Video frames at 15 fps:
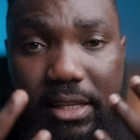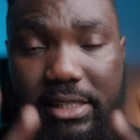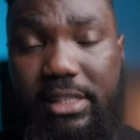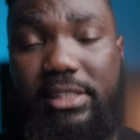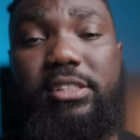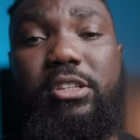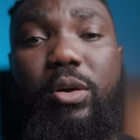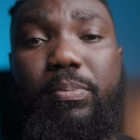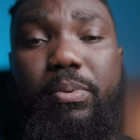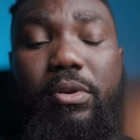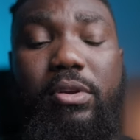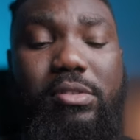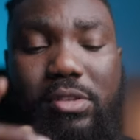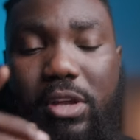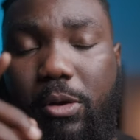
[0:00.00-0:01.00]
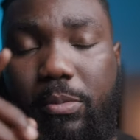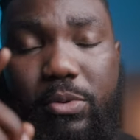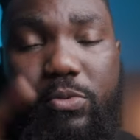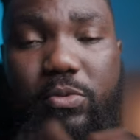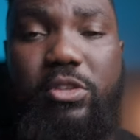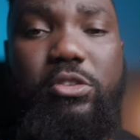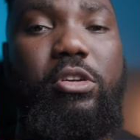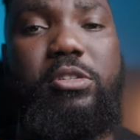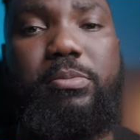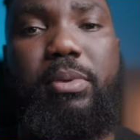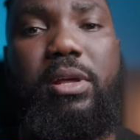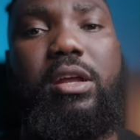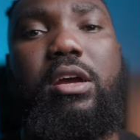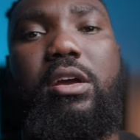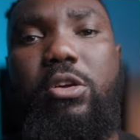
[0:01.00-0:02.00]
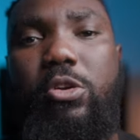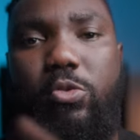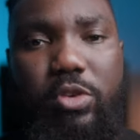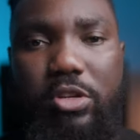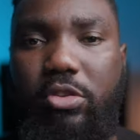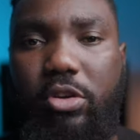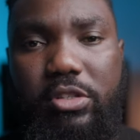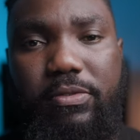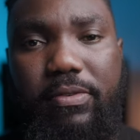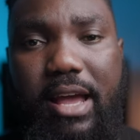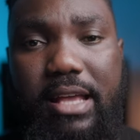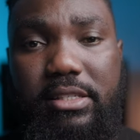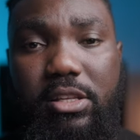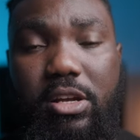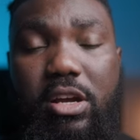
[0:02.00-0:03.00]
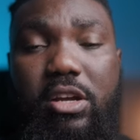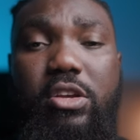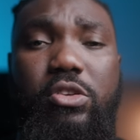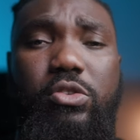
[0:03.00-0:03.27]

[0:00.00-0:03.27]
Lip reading: digital products to help you retouch better, retouch faster.